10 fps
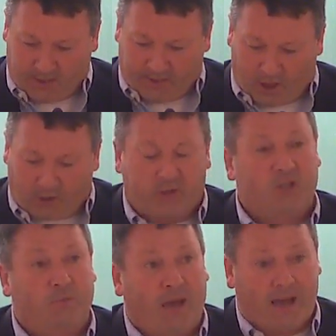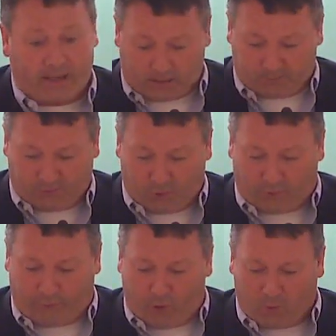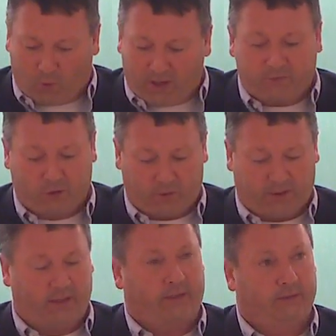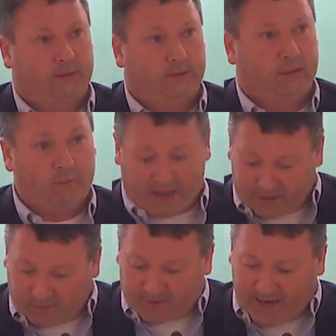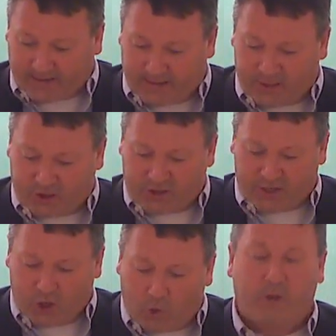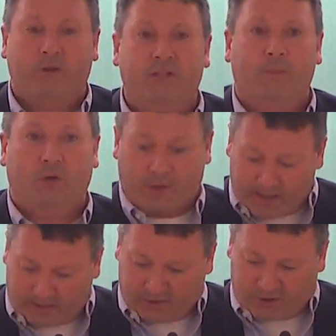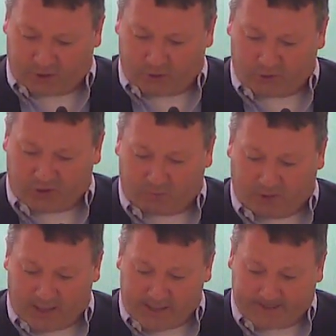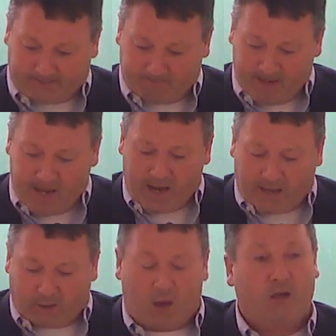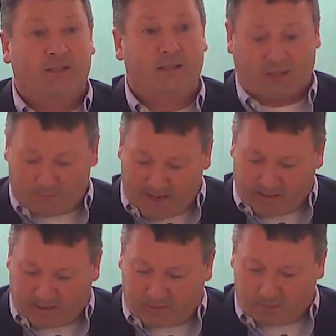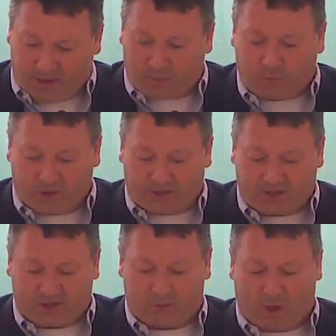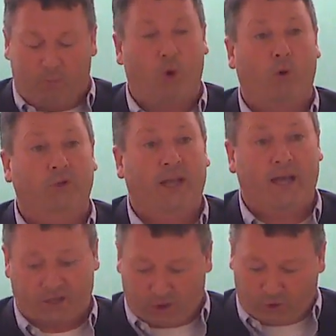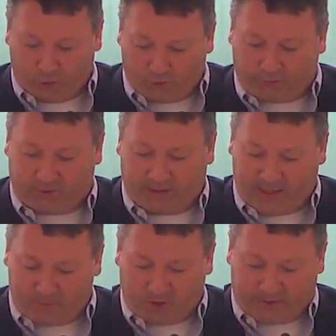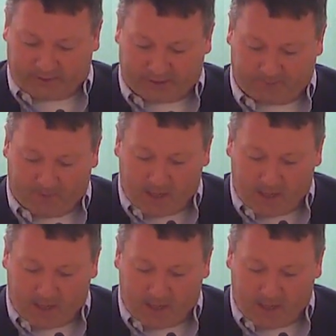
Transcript: It harkens back to a former way of doing things, a method of taxation that no other democratic institution applies, and long since abandoned by the British system our poll tax dutifully emulates.